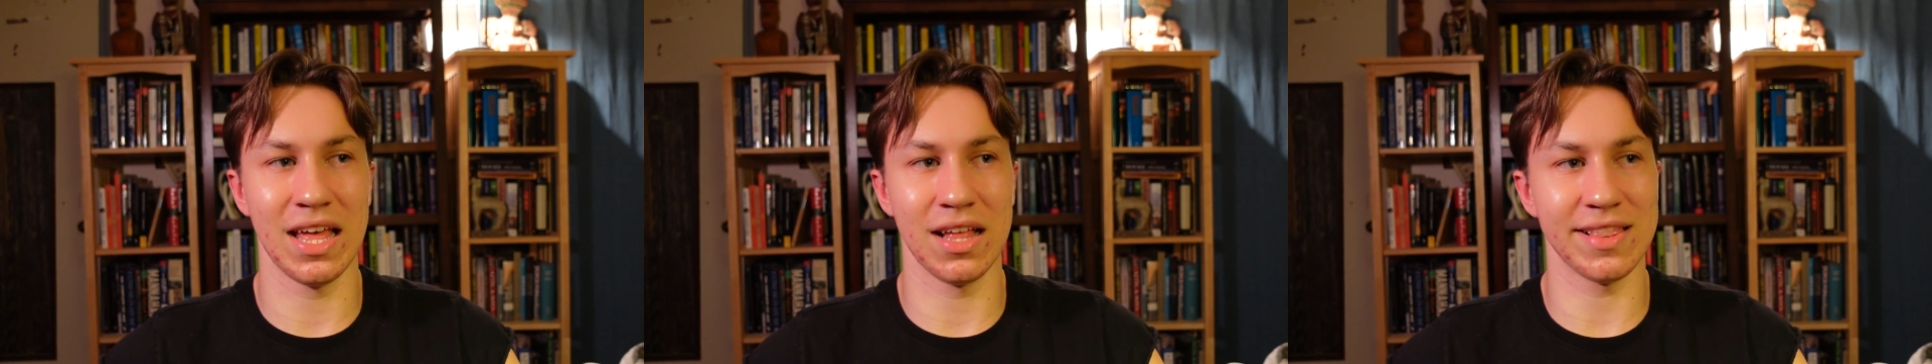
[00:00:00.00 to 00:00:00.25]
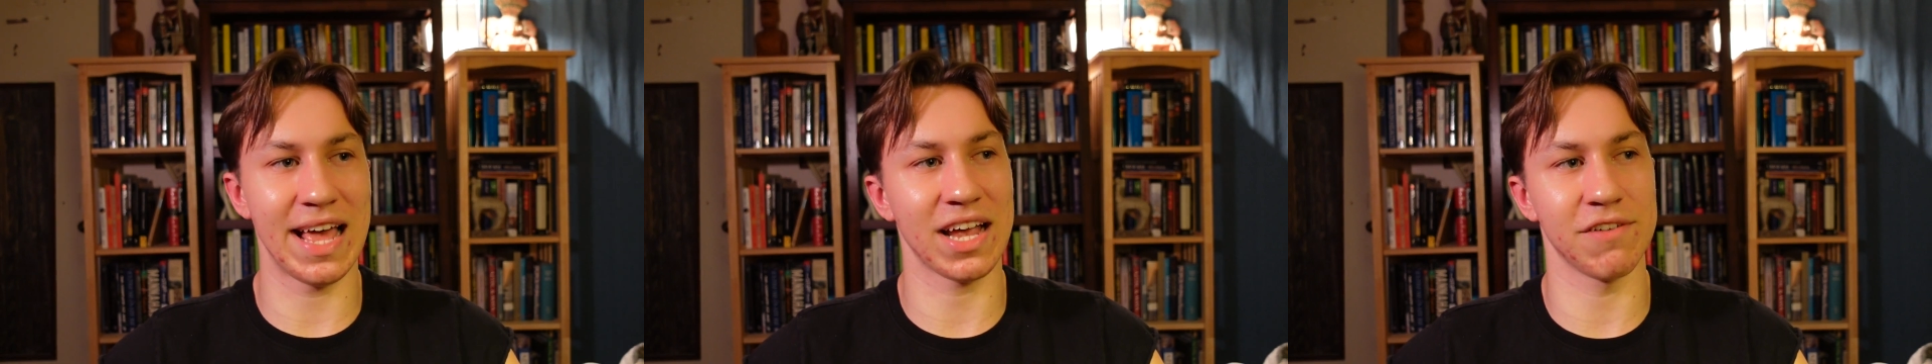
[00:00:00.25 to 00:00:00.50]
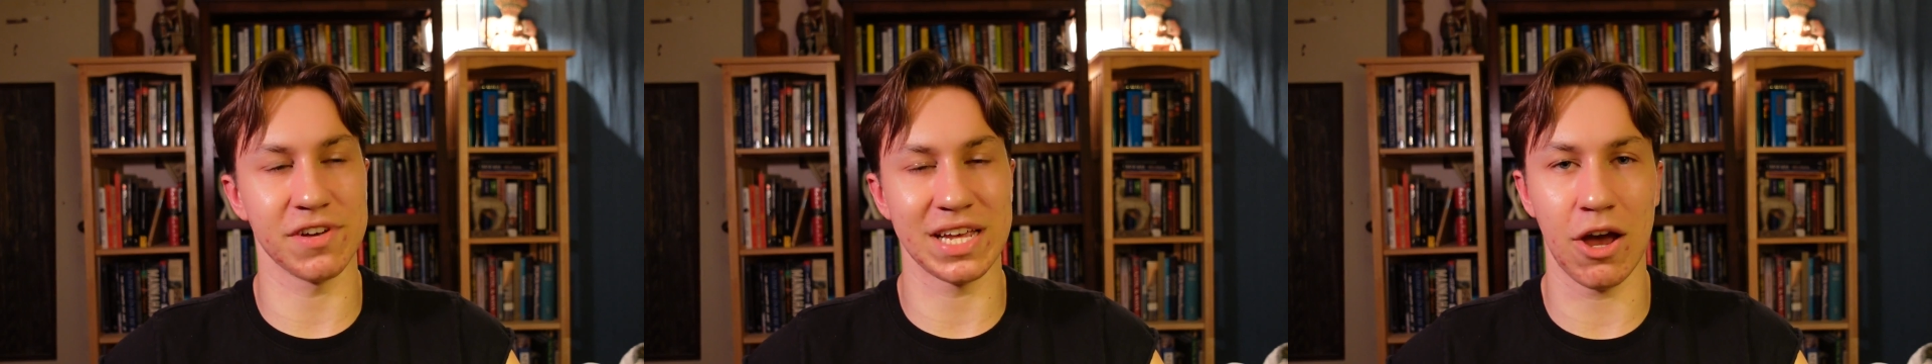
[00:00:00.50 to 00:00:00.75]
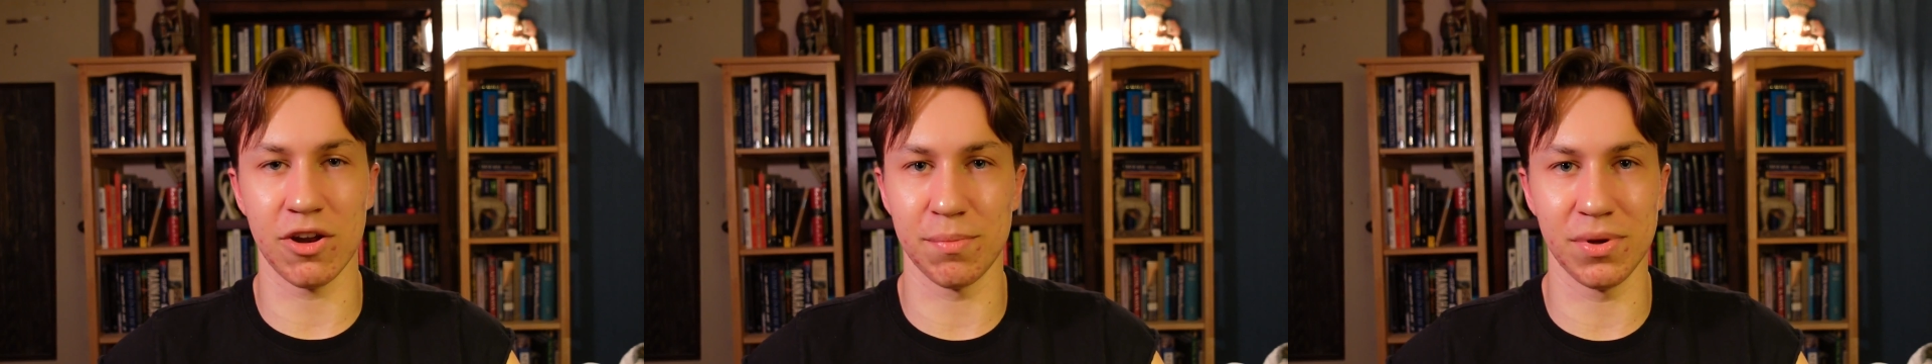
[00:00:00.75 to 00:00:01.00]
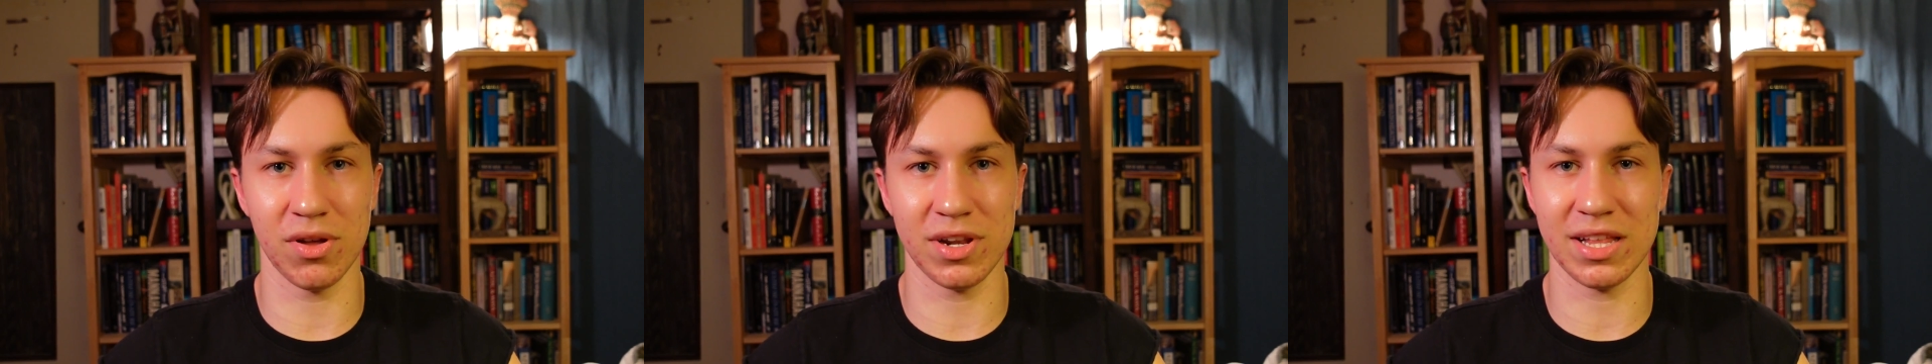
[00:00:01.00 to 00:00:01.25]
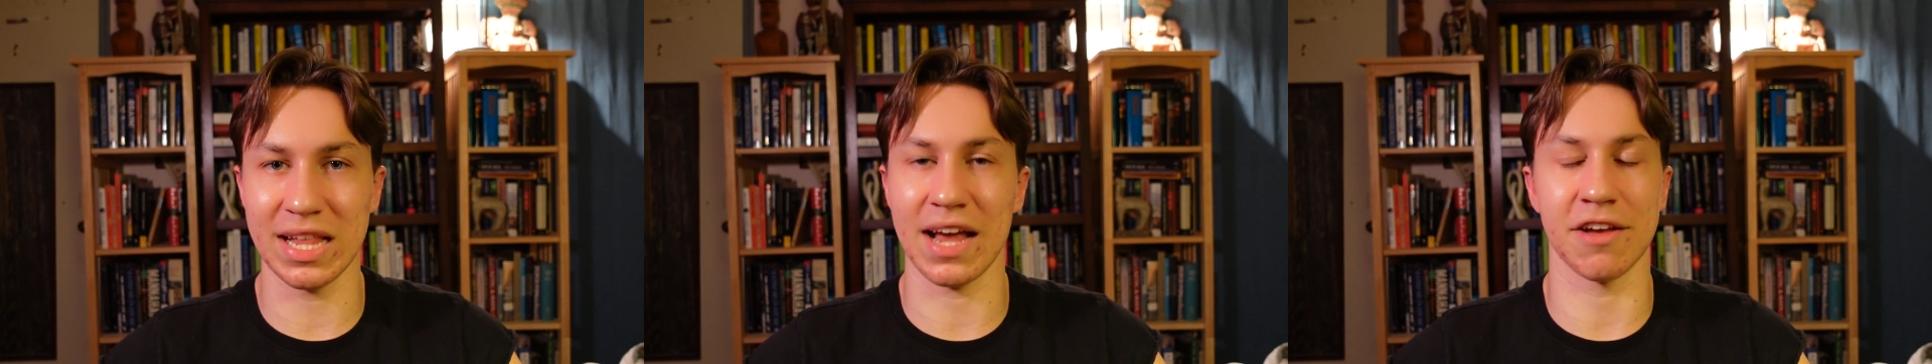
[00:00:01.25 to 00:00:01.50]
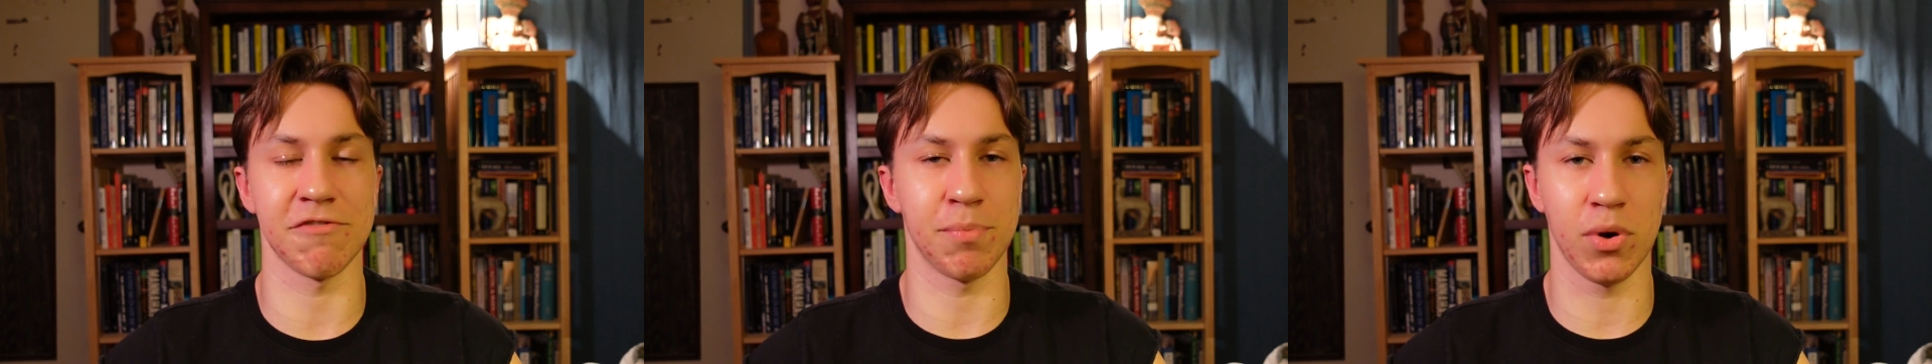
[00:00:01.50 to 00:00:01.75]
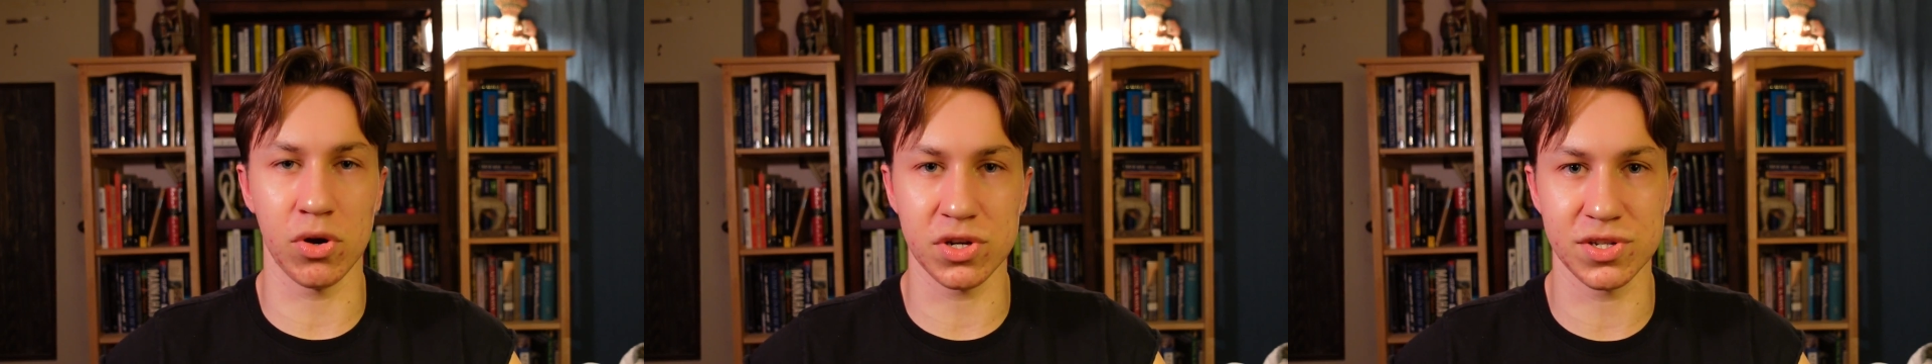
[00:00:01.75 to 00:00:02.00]
lack of accountability, lack of
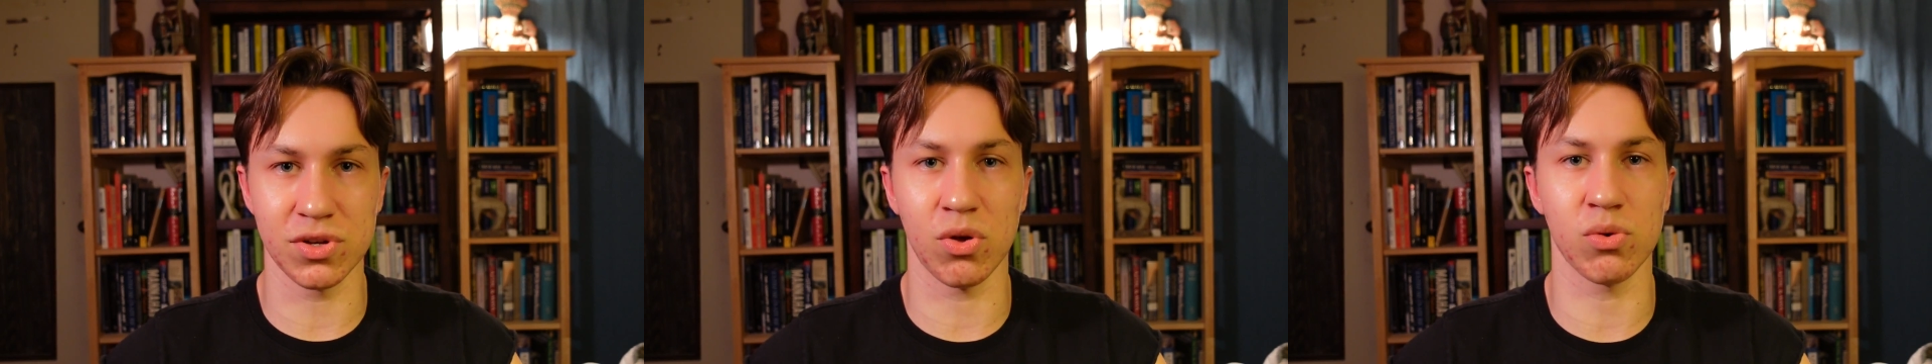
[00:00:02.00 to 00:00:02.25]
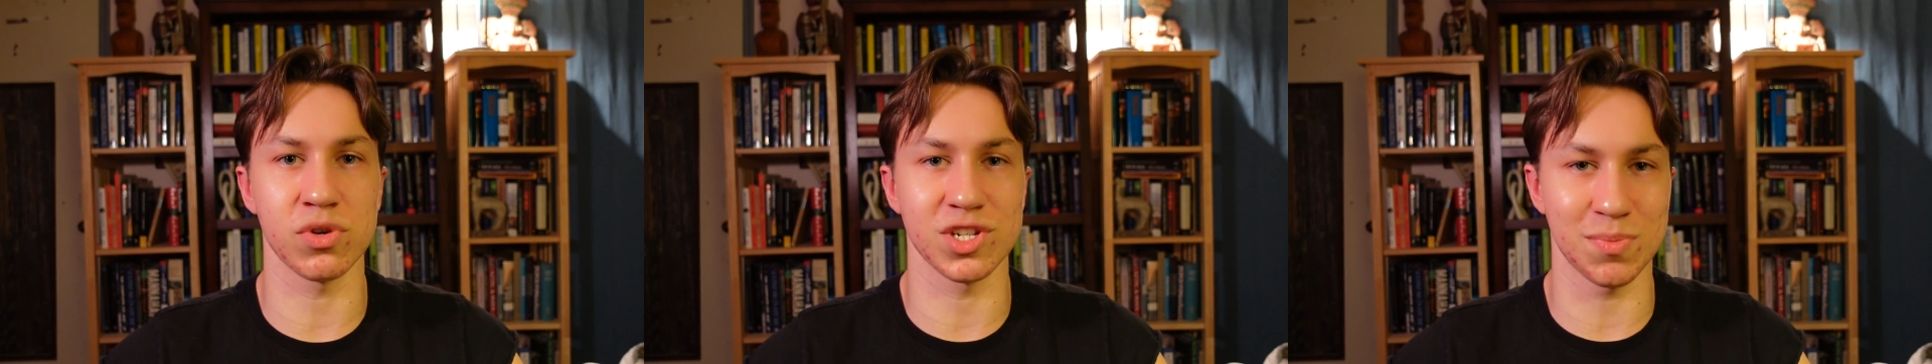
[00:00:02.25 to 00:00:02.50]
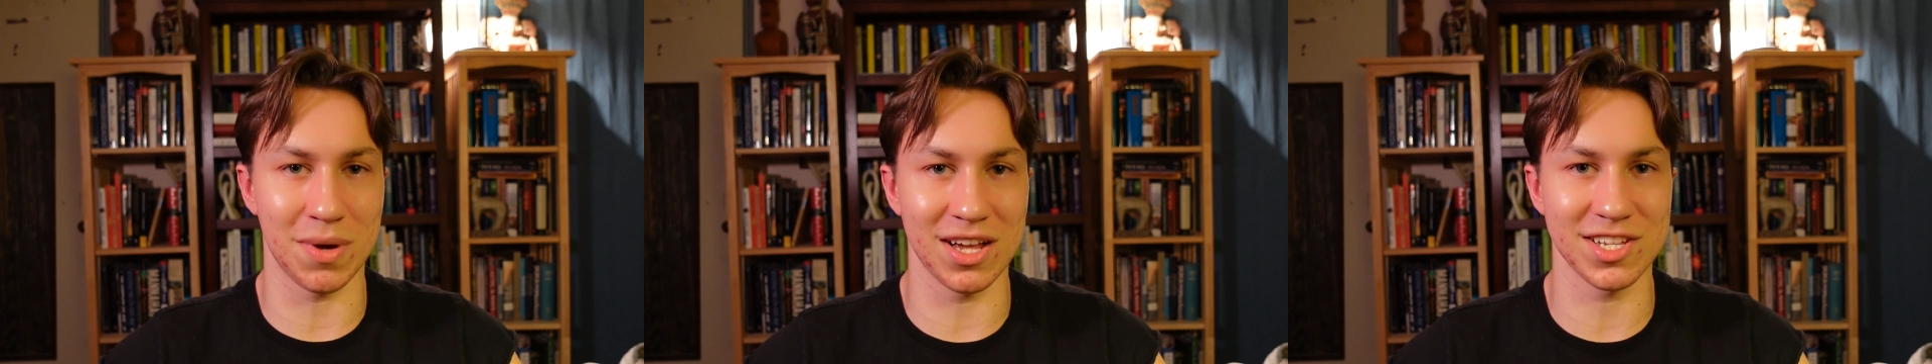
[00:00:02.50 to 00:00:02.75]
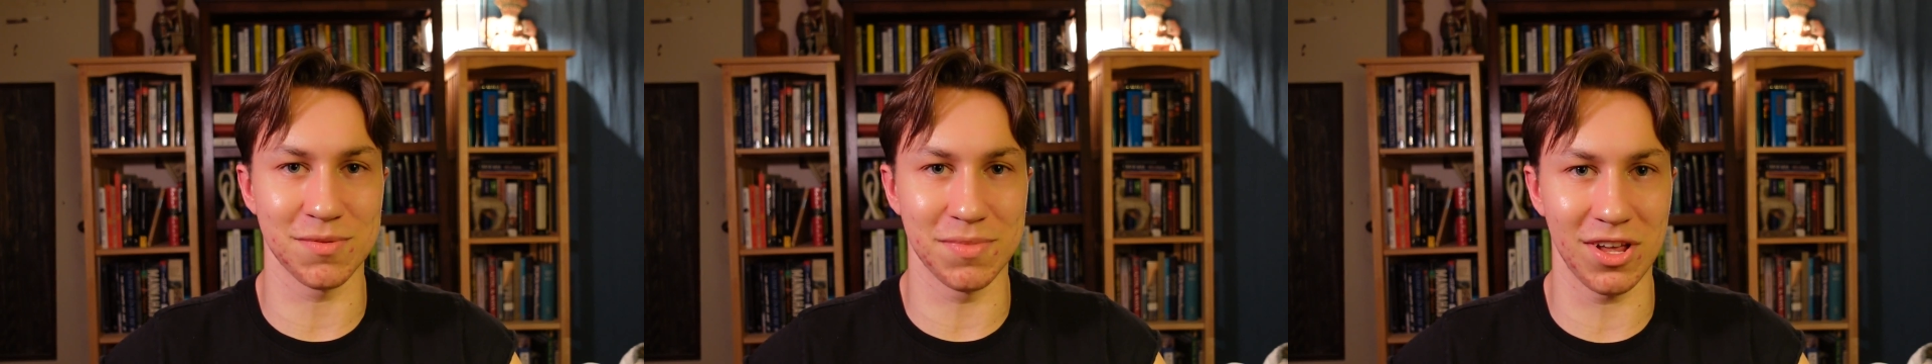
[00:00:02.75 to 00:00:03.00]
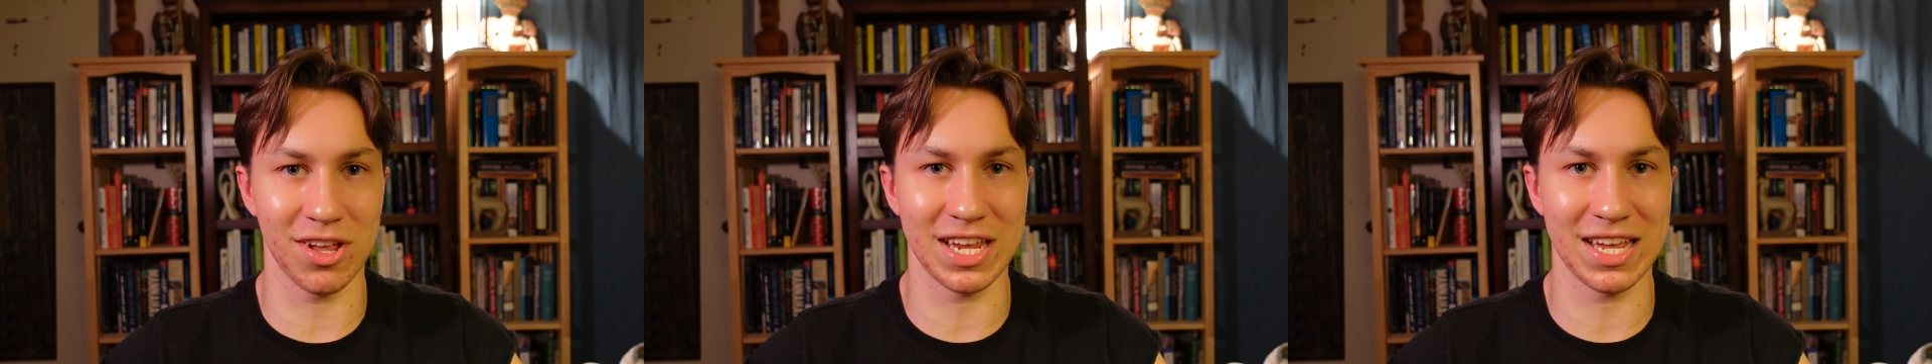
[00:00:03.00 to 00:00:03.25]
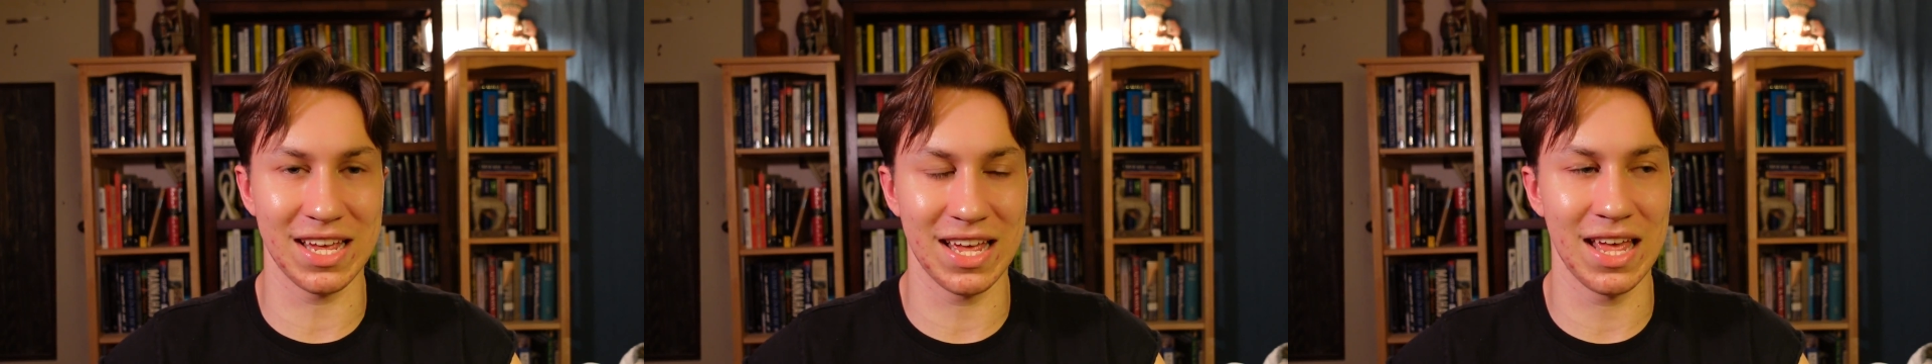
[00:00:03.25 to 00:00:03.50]
personal responsibility,